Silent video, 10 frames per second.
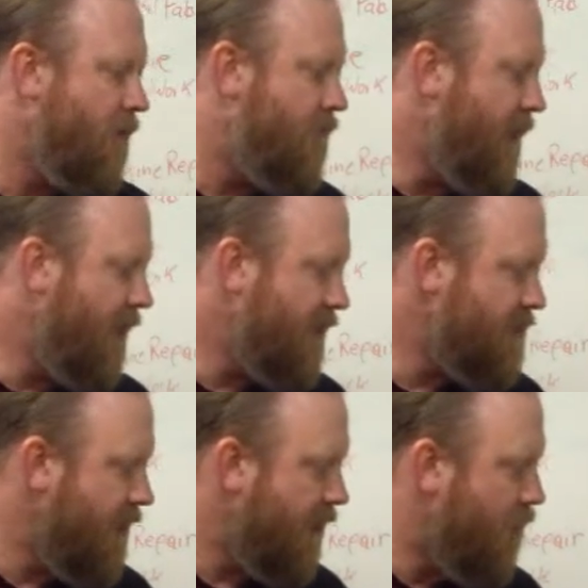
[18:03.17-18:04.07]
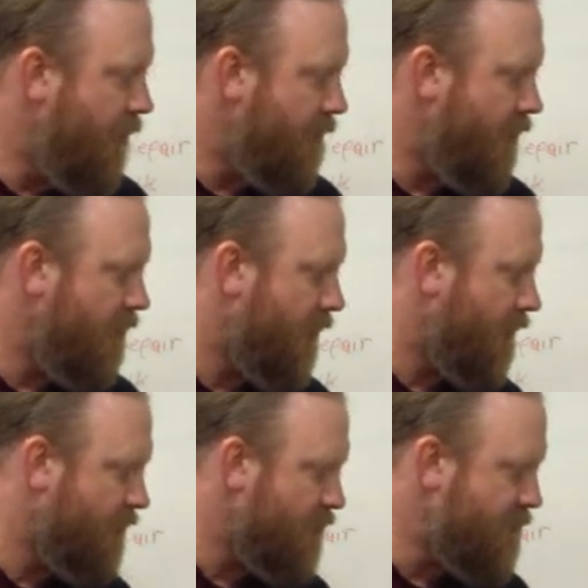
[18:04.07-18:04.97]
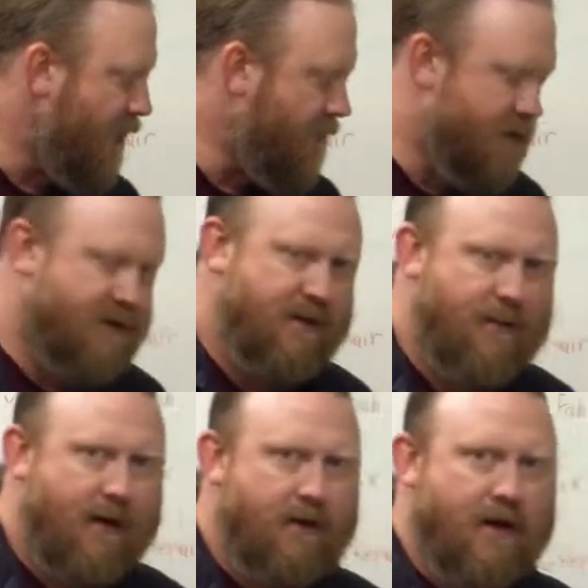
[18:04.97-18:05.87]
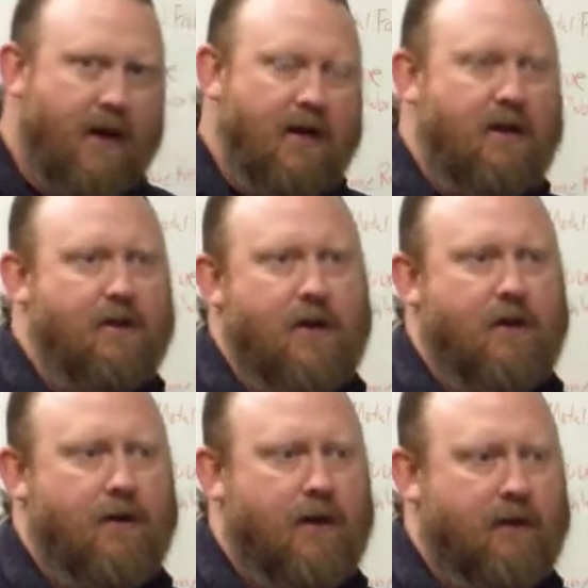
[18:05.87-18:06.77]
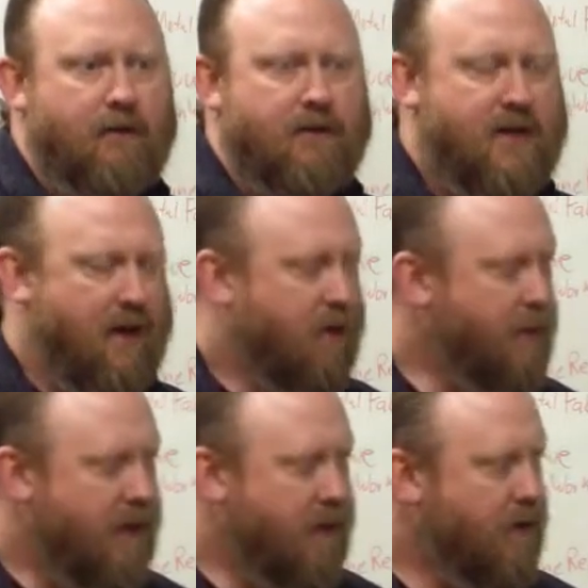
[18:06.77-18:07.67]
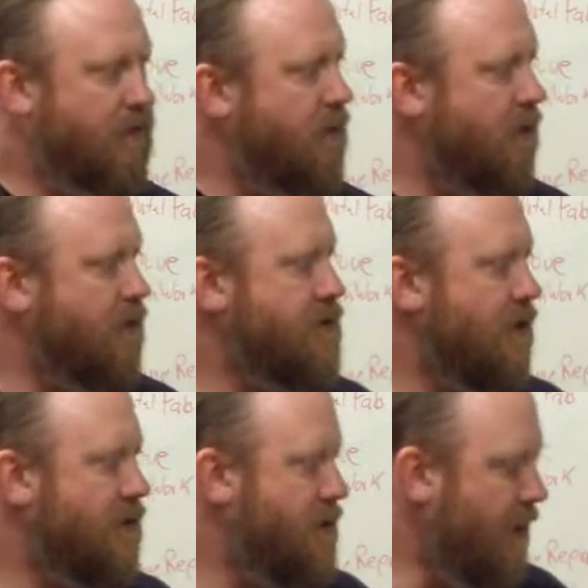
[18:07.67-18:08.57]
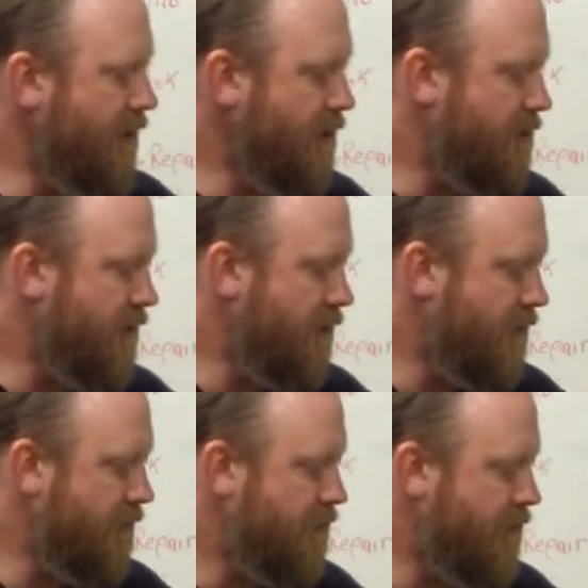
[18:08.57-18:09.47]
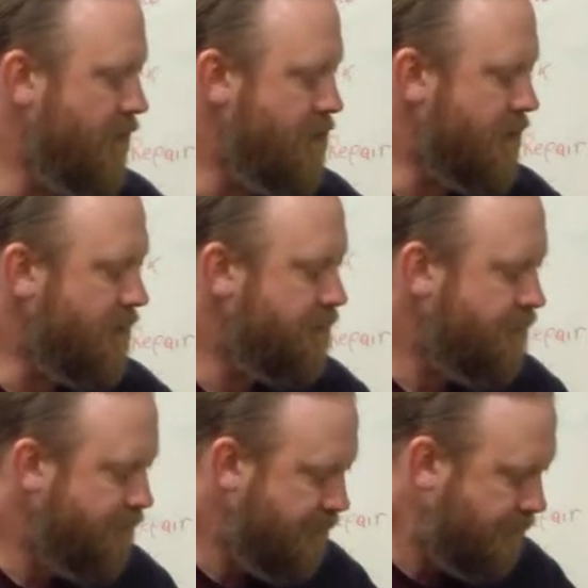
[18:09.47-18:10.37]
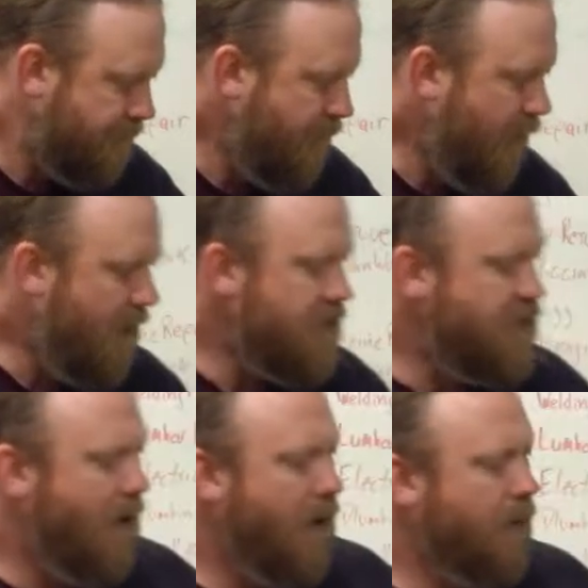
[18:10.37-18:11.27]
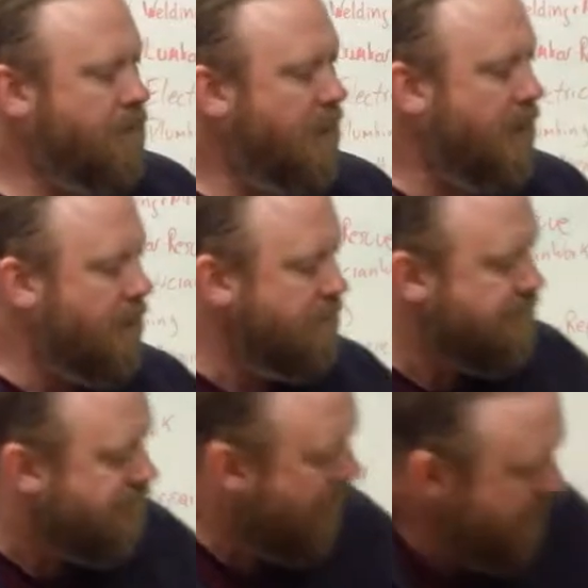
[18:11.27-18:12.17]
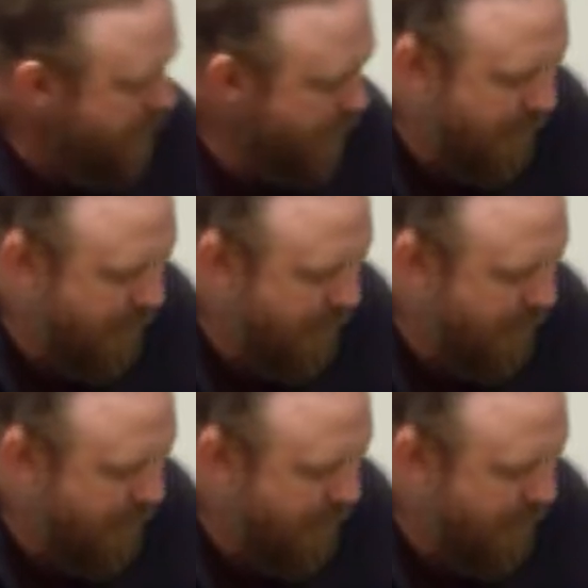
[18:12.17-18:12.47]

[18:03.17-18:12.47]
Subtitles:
fittings and equipment, it'll just make me sleep better at night, and I'll know that the tank will be good for as long as I need to use it. So let me